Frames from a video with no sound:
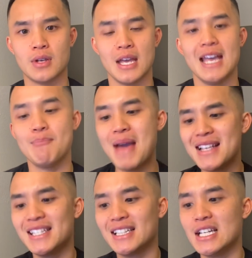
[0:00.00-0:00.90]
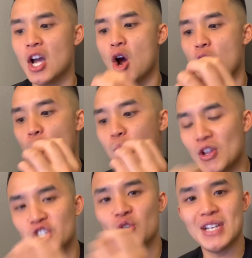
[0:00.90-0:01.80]
And basically,
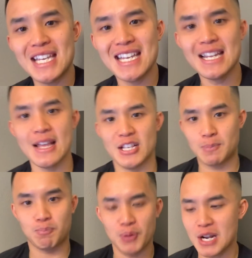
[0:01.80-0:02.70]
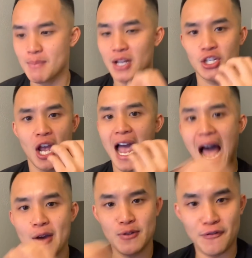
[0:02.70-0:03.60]
what you eat is pretty much
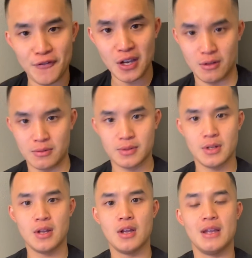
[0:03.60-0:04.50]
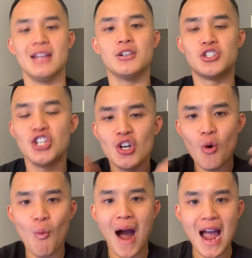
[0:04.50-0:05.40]
how you feel. Do you know
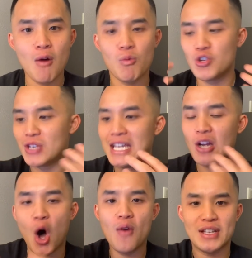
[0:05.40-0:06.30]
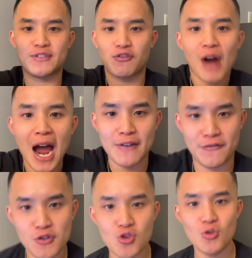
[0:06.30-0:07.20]
why when you eat all these fried
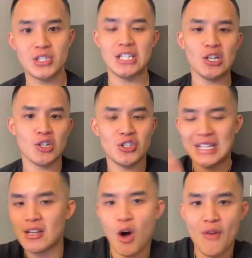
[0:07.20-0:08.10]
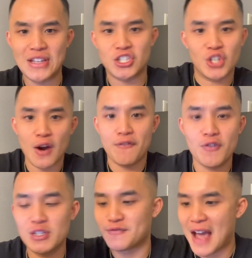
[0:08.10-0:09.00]
foods, you eat all these junk
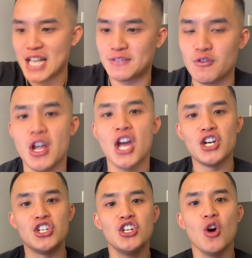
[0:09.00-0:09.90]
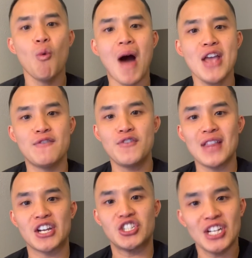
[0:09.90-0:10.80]
foods, fast food, do you know why you feel
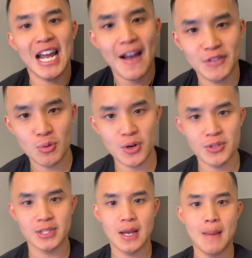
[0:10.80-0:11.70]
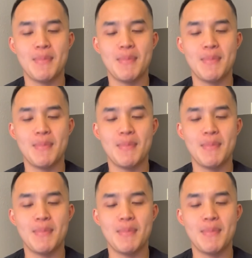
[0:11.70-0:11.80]
like shit afterwards?